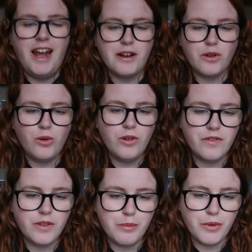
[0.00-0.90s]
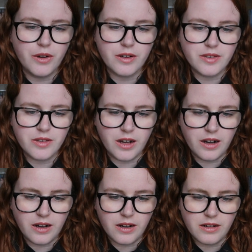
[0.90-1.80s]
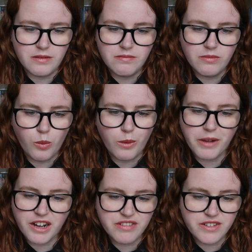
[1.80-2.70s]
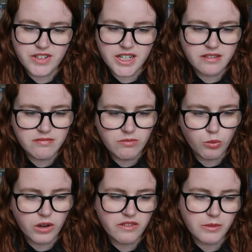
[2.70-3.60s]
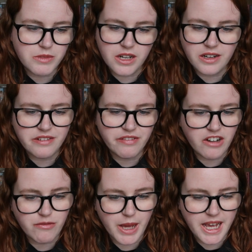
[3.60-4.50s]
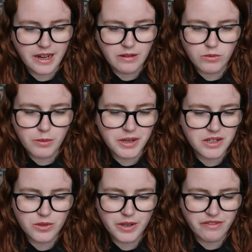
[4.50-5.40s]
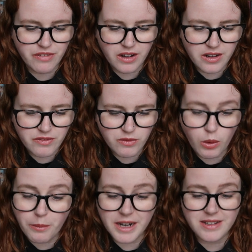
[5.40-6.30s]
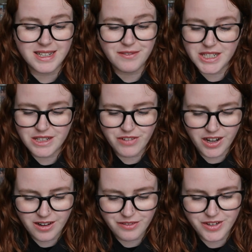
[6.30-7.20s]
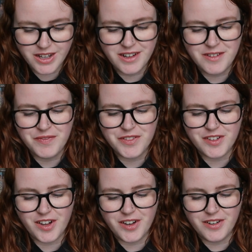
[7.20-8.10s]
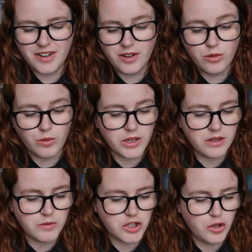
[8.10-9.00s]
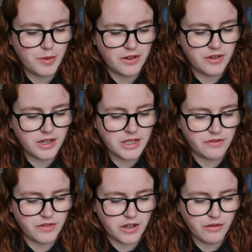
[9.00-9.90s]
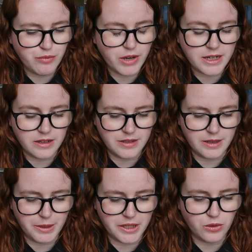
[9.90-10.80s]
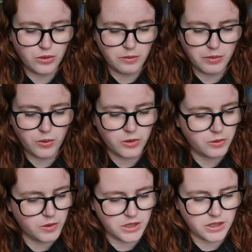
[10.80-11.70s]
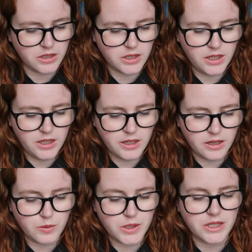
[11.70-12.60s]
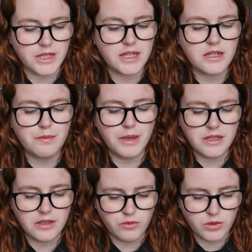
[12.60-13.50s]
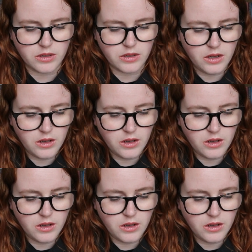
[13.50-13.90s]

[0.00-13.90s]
and all of the books are £1.50, one of them's 95p, £1.25, £1.75. So, oh, one of them's £2.95. Pregnancy by Gordon Bourne was an expensive one.